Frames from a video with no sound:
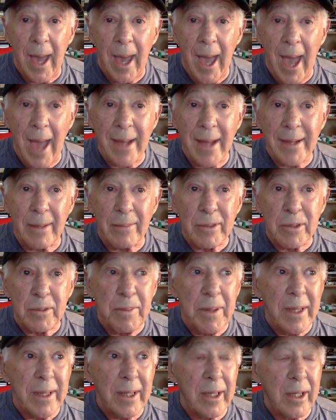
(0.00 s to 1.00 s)
and I'm
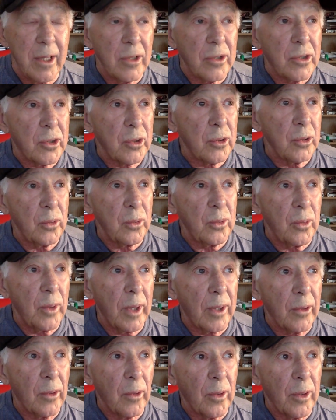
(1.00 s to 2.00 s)
speaking it to
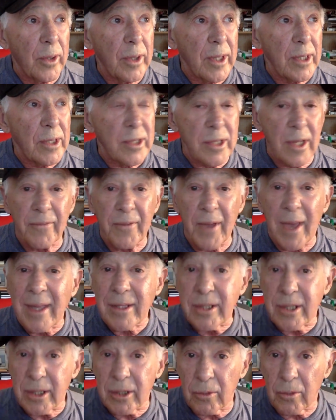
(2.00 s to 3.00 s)
an audience of
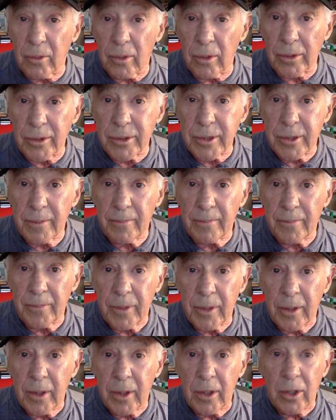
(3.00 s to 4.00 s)
18-year-olds
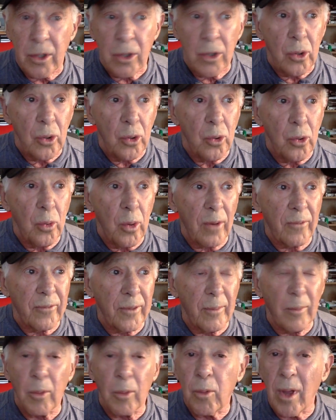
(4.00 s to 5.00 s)
who are
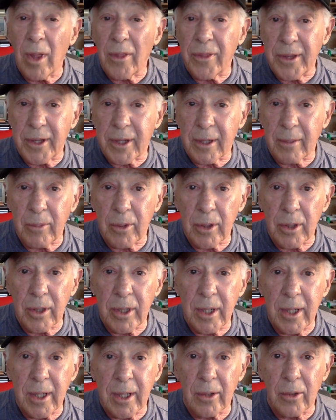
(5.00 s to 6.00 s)
from a wealthy
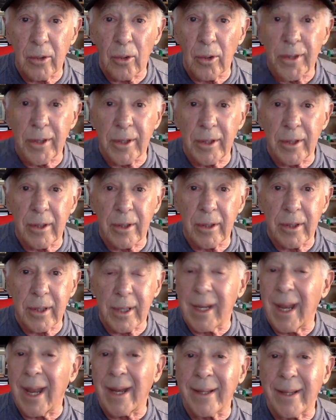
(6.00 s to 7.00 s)
community in northern
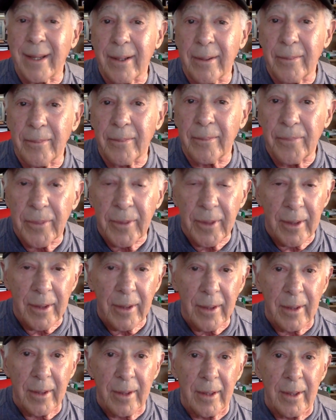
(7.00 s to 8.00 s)
Connecticut,
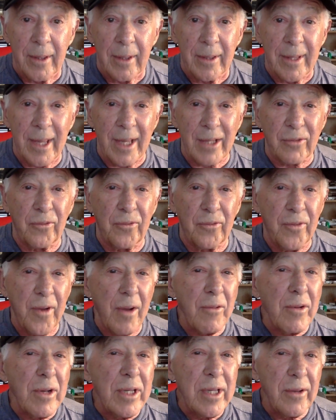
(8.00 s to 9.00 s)
that's
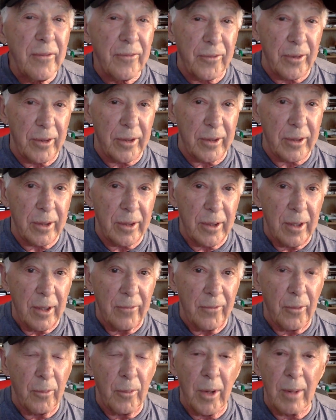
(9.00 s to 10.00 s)
very different
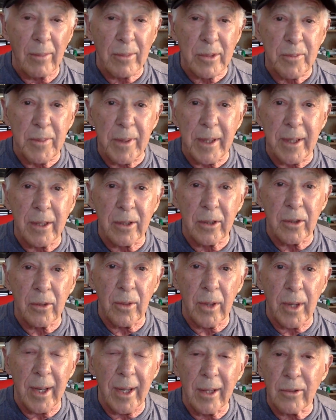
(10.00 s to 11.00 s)
from when I'm speaking
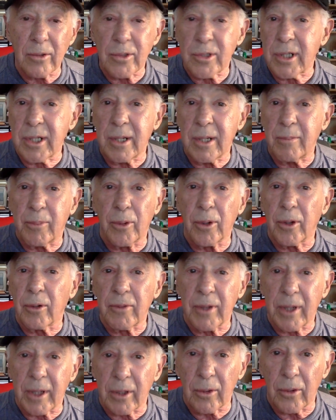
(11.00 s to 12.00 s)
to an inner city Puerto
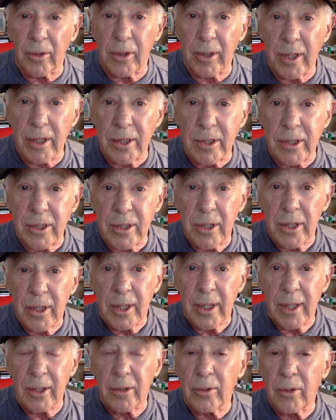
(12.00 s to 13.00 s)
Rican audience
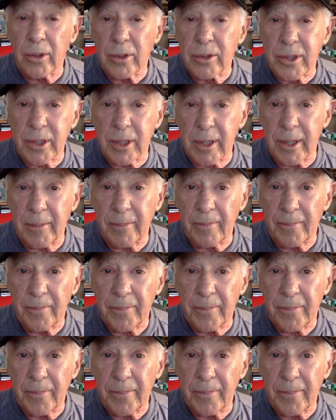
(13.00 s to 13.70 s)
in New York City.